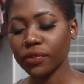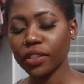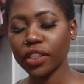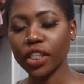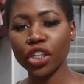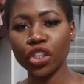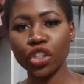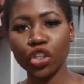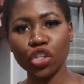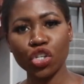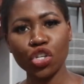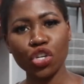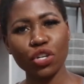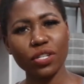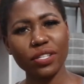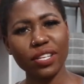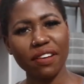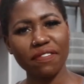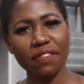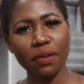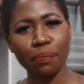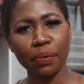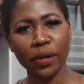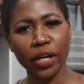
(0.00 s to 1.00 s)
Your toes
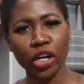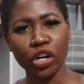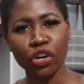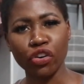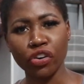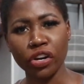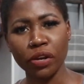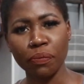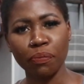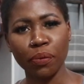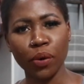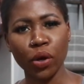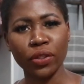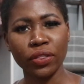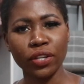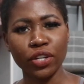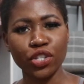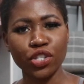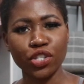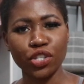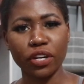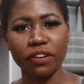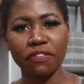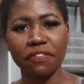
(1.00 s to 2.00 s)
have a better grip on the
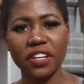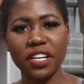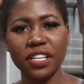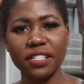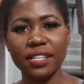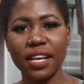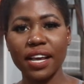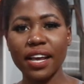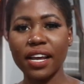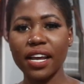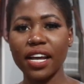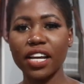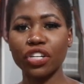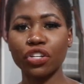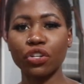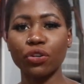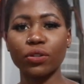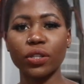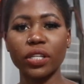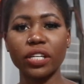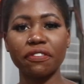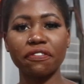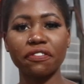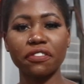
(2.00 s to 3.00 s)
surface and you
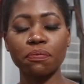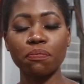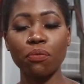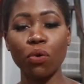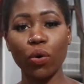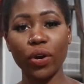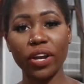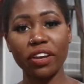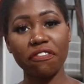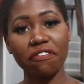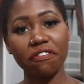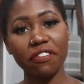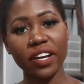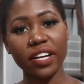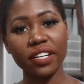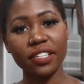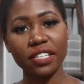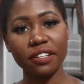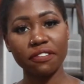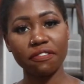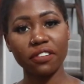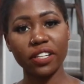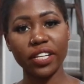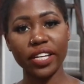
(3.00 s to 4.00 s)
lift more
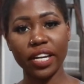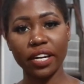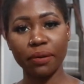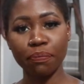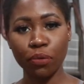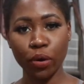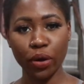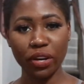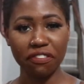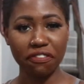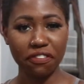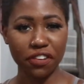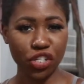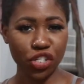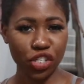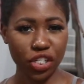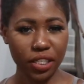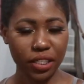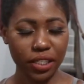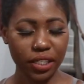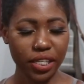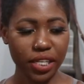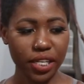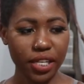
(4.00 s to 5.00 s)
effectively and more
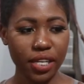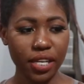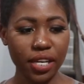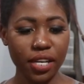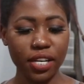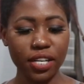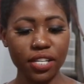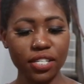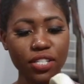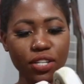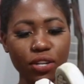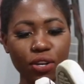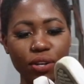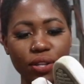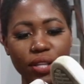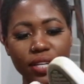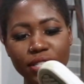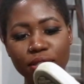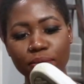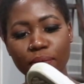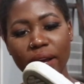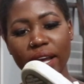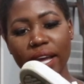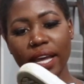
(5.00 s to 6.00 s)
efficiently. So
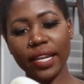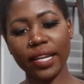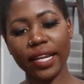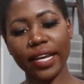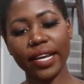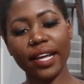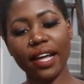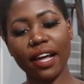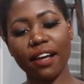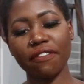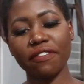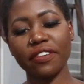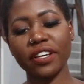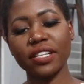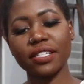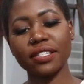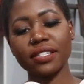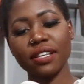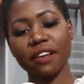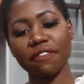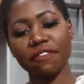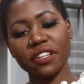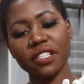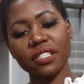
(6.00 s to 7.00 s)
that's why I like having
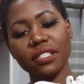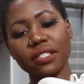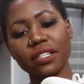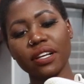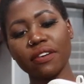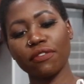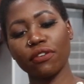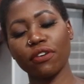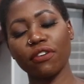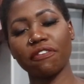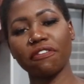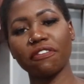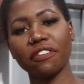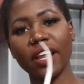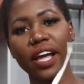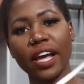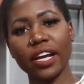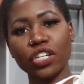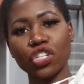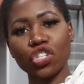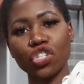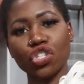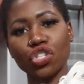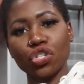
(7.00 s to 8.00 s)
surface level
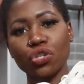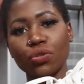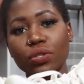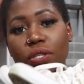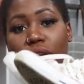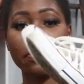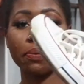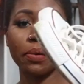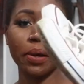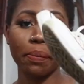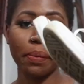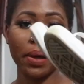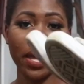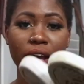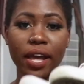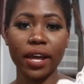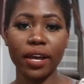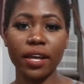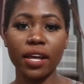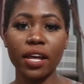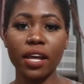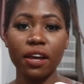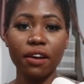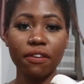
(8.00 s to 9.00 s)
flat shoes in my
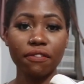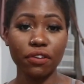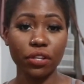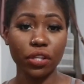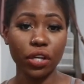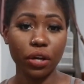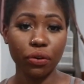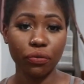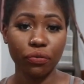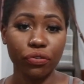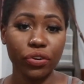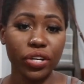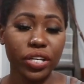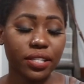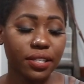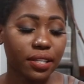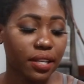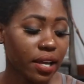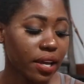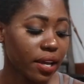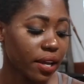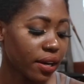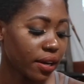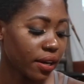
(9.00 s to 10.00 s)
bag. For that
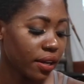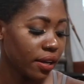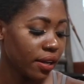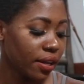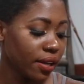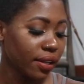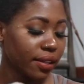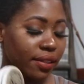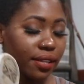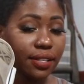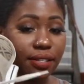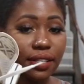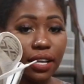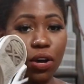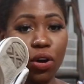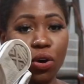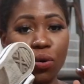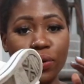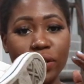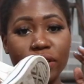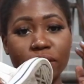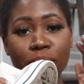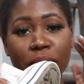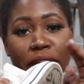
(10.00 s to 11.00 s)
reason, these are
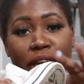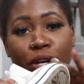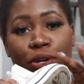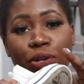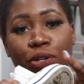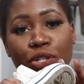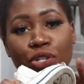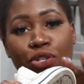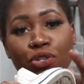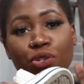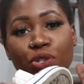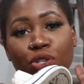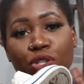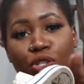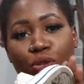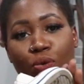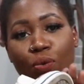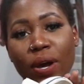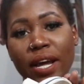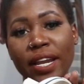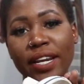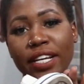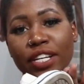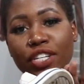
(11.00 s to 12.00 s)
always my go-to
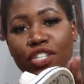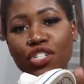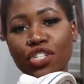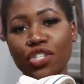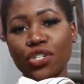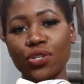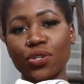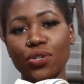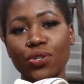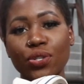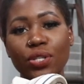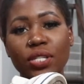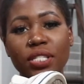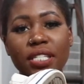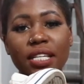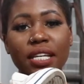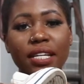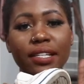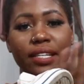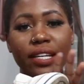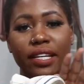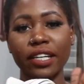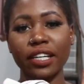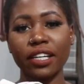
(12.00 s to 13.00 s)
squatting shoes,
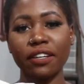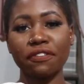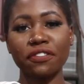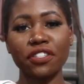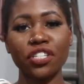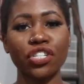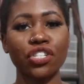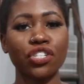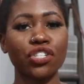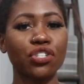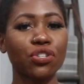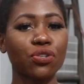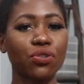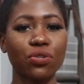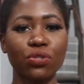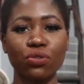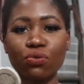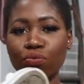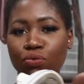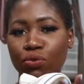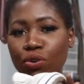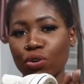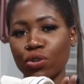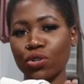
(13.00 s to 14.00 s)
deadlifting shoes,
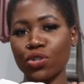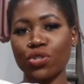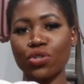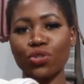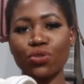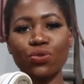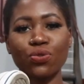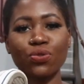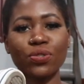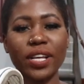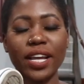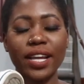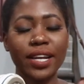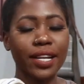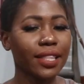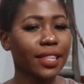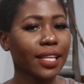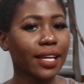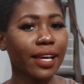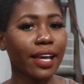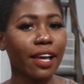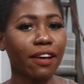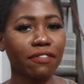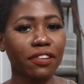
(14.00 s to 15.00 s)
row shoes,
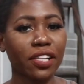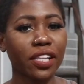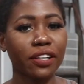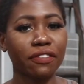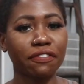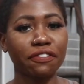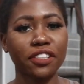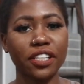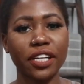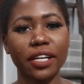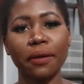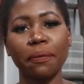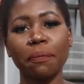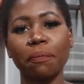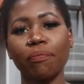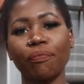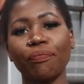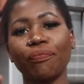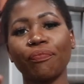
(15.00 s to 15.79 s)
anything heavy lifting.